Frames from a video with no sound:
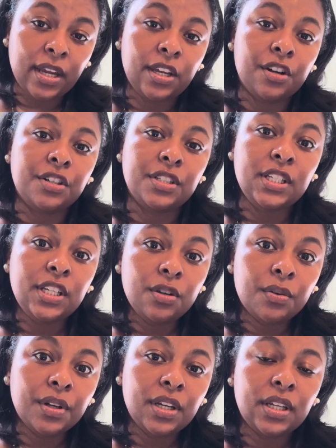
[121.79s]
guarantee
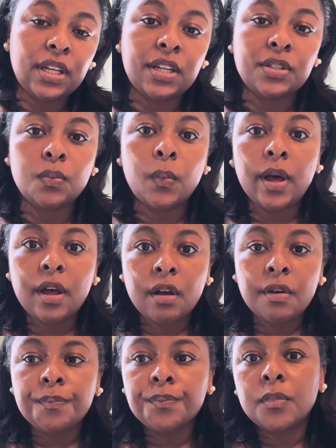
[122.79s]
on it as
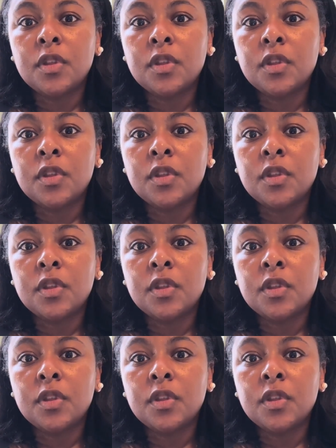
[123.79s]
well.